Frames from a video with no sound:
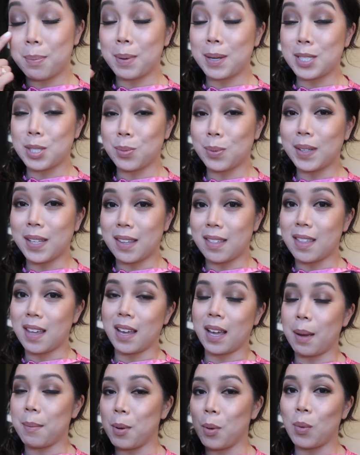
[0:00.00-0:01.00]
but it's really
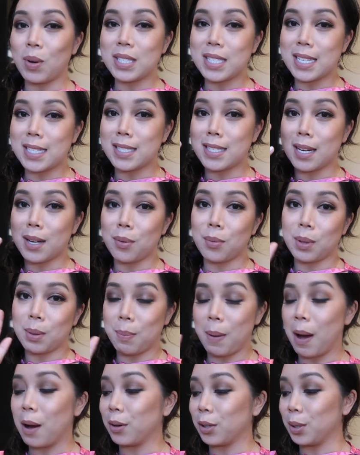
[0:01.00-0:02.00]
thick. I mean, once I set it
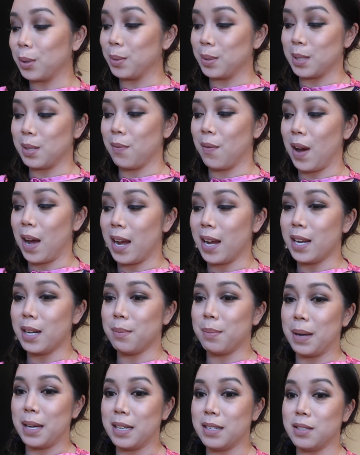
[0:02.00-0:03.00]
with powder, it was
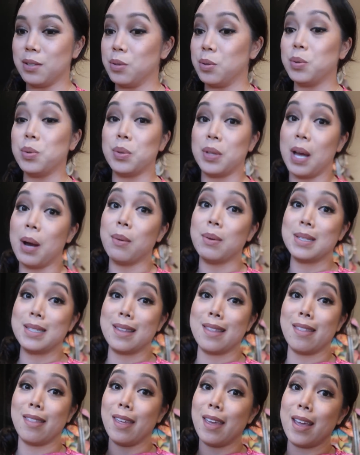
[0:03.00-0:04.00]
fine, but dude, that was
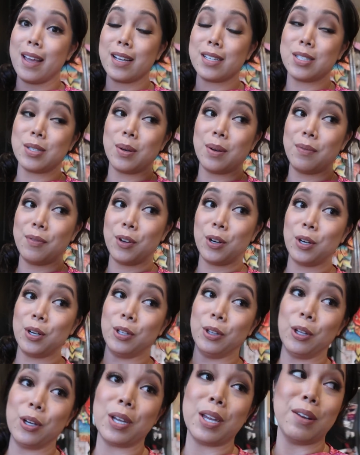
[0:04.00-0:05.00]
thick. So if
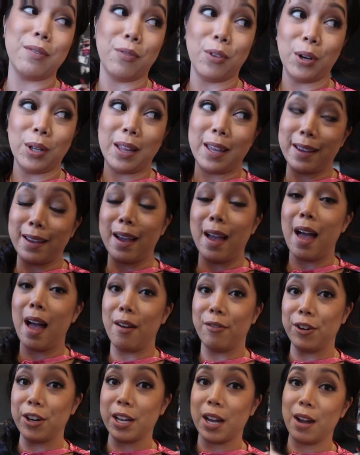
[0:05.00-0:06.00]
you're looking for like a
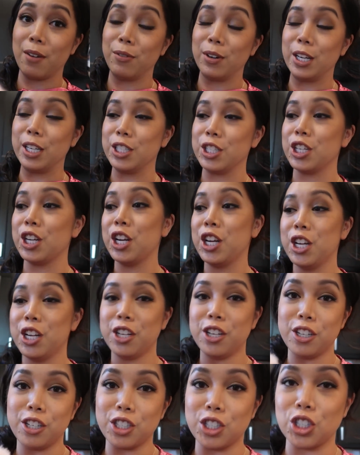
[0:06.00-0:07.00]
heavy coverage,
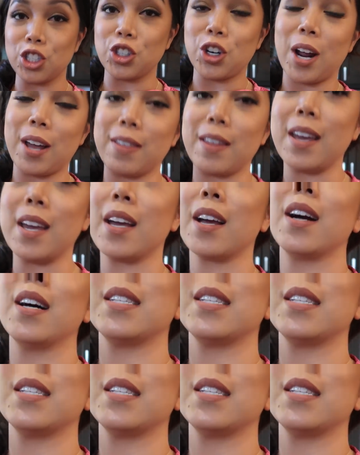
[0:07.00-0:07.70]
you should try the It